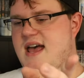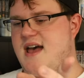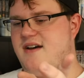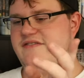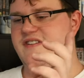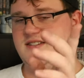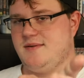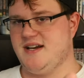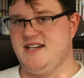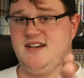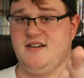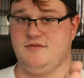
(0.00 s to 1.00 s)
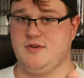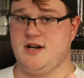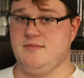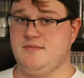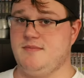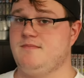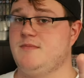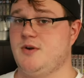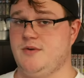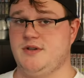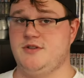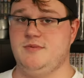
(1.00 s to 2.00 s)
have some idea of what I'm
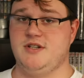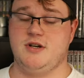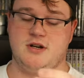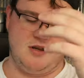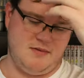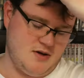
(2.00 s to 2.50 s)
going to be talking